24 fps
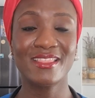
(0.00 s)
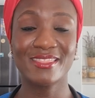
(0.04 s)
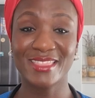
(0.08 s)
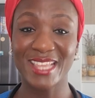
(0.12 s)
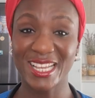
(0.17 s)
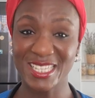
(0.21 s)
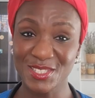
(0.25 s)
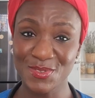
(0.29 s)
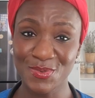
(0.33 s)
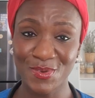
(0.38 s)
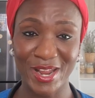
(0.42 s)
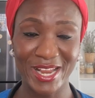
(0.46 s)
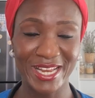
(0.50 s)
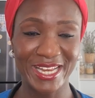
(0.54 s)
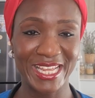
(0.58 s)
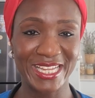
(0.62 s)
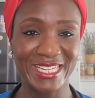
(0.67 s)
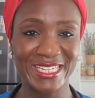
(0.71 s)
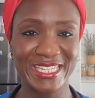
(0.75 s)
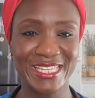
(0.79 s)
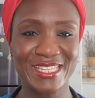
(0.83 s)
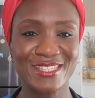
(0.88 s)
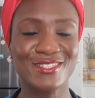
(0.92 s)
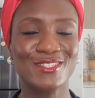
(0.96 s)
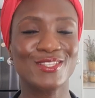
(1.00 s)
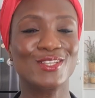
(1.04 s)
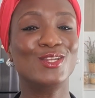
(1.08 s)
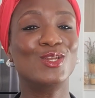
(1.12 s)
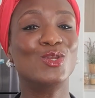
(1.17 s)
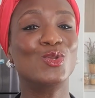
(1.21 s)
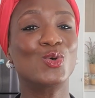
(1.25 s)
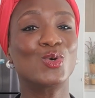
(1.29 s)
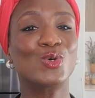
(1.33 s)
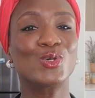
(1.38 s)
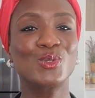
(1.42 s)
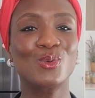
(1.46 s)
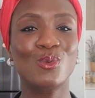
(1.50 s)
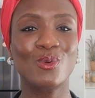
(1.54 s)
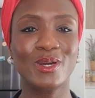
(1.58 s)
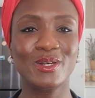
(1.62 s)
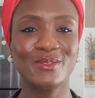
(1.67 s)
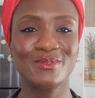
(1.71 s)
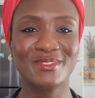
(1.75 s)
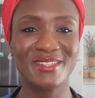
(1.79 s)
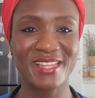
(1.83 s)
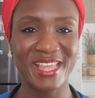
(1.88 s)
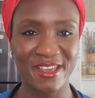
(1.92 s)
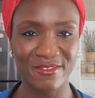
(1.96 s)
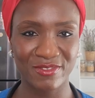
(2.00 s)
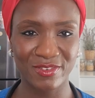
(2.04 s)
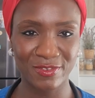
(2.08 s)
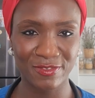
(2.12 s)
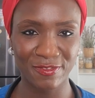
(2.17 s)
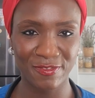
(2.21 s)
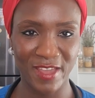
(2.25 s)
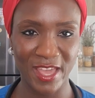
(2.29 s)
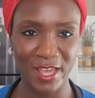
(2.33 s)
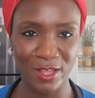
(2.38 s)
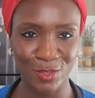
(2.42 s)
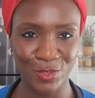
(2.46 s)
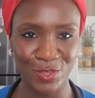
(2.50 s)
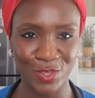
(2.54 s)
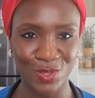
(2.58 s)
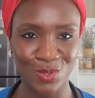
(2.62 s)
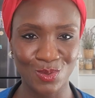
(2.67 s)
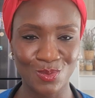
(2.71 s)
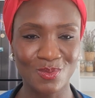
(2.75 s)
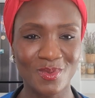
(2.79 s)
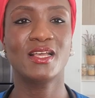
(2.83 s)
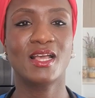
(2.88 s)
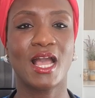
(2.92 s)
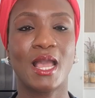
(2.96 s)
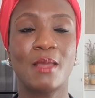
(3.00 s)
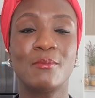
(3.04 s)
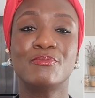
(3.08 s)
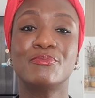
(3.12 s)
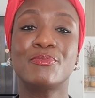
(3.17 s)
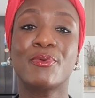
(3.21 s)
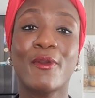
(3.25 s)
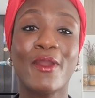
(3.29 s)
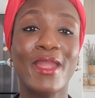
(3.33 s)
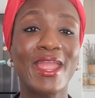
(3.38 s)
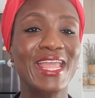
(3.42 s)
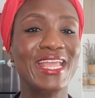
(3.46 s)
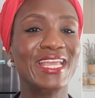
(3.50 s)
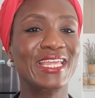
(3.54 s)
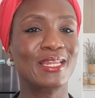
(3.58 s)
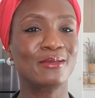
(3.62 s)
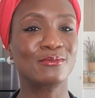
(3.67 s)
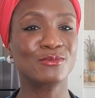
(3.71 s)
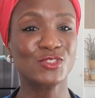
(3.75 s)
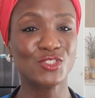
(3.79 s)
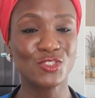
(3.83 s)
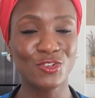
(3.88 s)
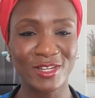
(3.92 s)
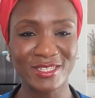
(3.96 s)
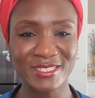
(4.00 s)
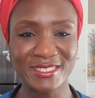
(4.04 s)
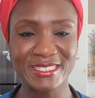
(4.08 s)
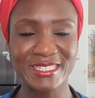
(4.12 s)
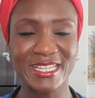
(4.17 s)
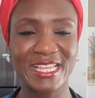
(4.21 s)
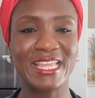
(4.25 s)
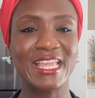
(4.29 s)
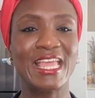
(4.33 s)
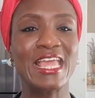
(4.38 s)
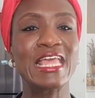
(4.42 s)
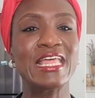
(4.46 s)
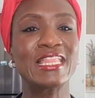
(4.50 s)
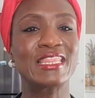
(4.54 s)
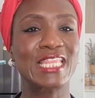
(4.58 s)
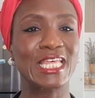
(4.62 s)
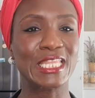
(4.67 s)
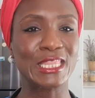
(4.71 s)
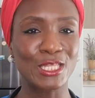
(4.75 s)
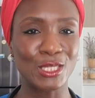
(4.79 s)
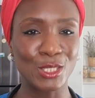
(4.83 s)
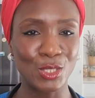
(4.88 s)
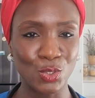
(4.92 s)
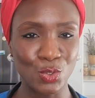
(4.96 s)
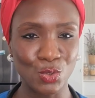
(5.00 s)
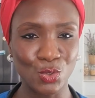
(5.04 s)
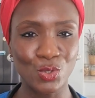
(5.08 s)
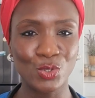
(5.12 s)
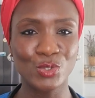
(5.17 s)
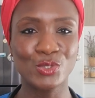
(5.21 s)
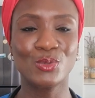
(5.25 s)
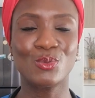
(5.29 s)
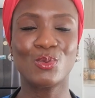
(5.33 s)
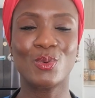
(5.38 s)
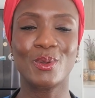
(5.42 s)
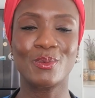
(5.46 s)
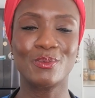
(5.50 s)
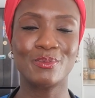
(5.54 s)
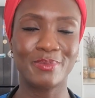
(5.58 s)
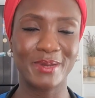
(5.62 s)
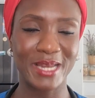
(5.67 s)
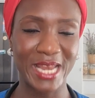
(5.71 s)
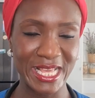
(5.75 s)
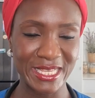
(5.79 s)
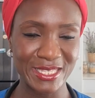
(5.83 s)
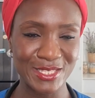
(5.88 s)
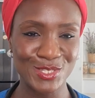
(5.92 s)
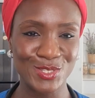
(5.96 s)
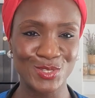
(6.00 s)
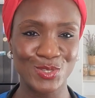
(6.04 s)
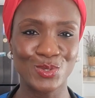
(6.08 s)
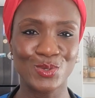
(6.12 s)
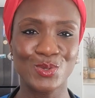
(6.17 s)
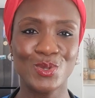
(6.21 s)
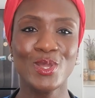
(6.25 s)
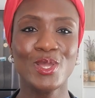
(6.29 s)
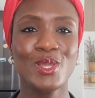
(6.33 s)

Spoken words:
That's right, ladies, the Lord will never fail you. I'm praying and I'm trusting that the Lord will bless you